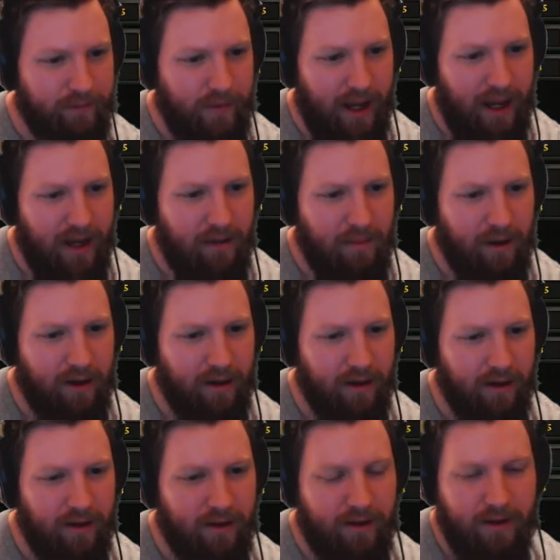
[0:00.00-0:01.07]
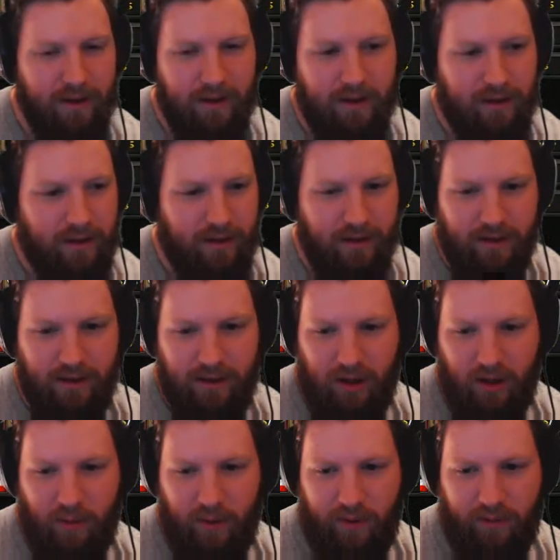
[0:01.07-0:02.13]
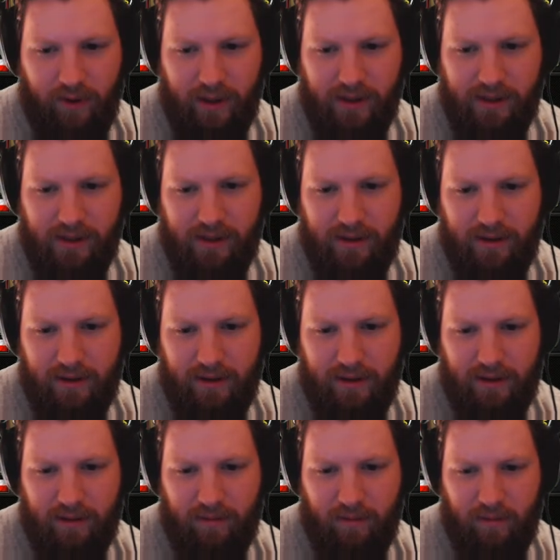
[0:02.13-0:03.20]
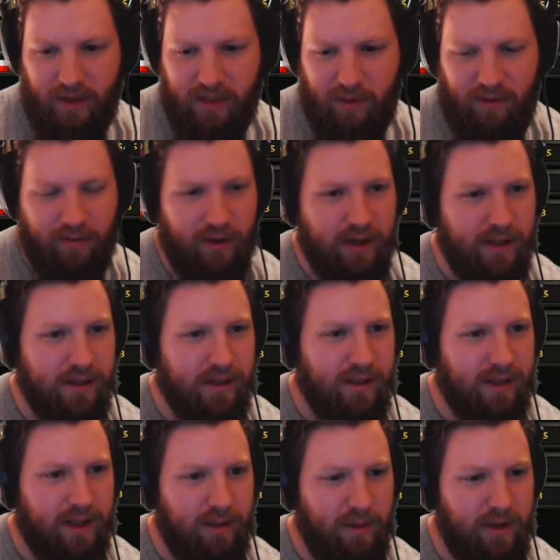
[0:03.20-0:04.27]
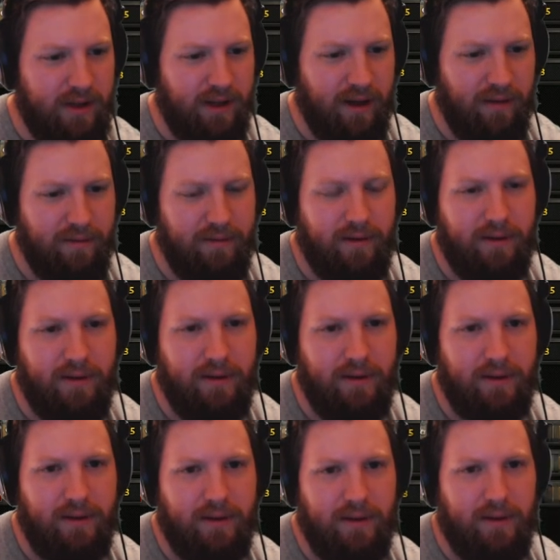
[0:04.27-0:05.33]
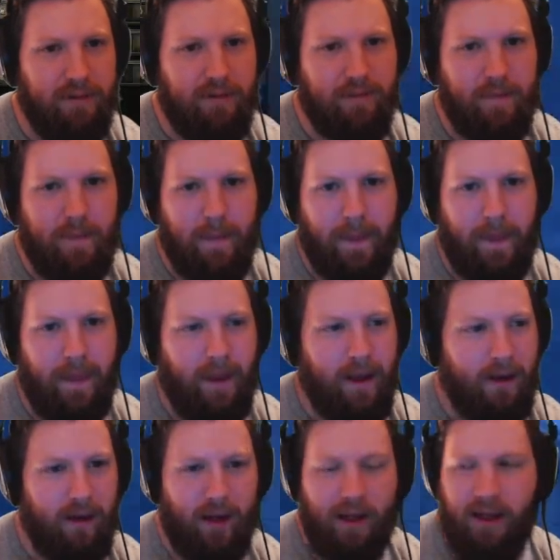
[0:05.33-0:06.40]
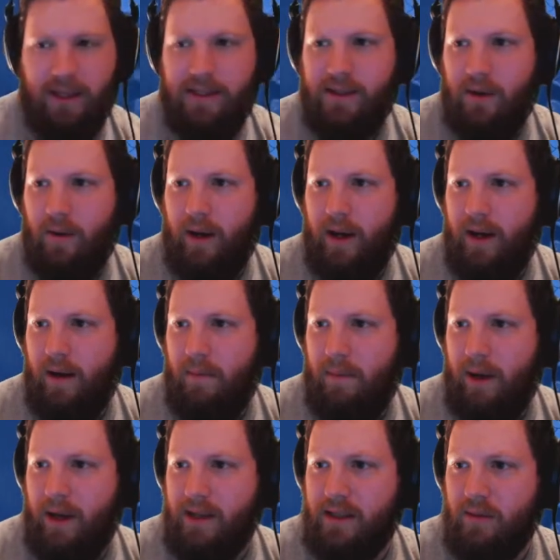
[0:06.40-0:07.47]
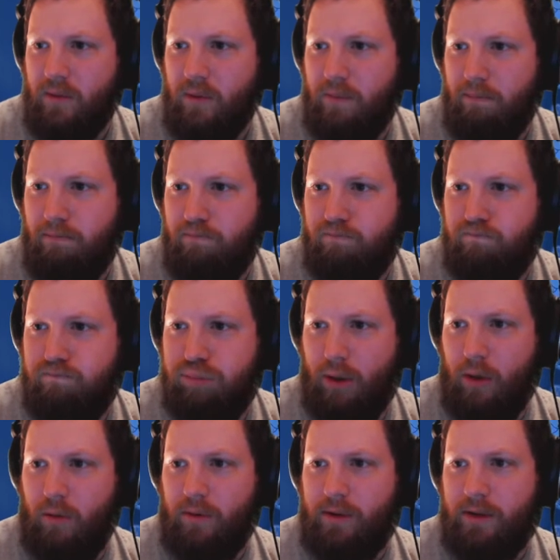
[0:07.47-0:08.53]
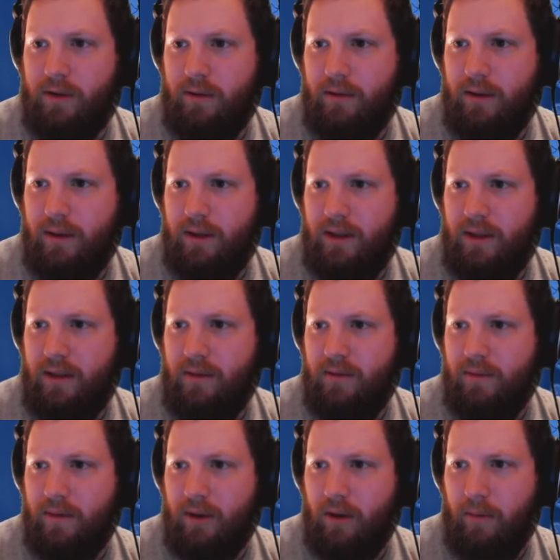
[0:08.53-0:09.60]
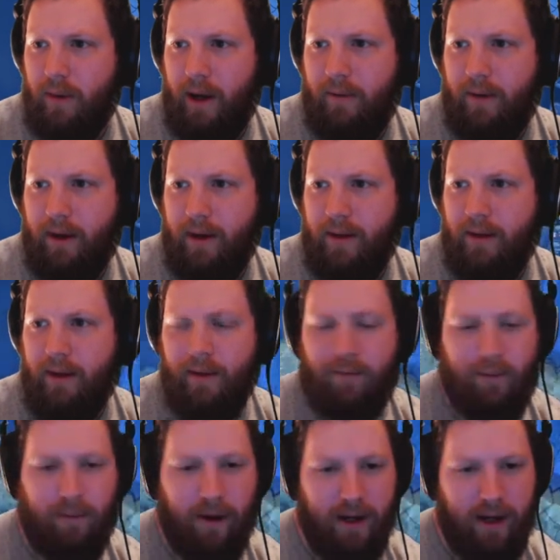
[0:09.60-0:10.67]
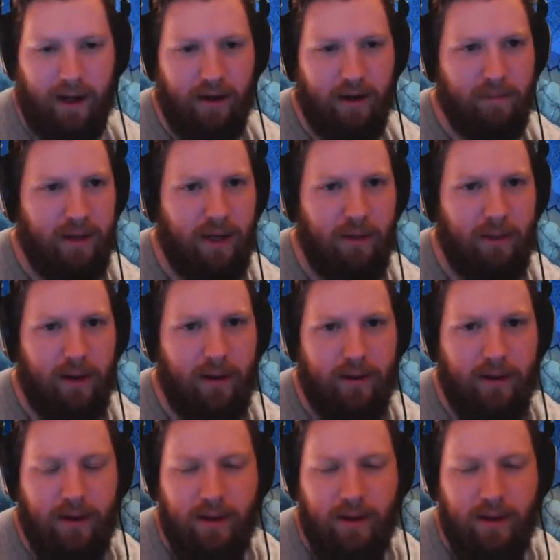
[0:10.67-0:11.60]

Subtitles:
Hey, America. Are we friends? Let's be friends. Give me stuff. Okay, let's go ahead and unpause it. We'll boost, and we'll go about right there for right now to begin with.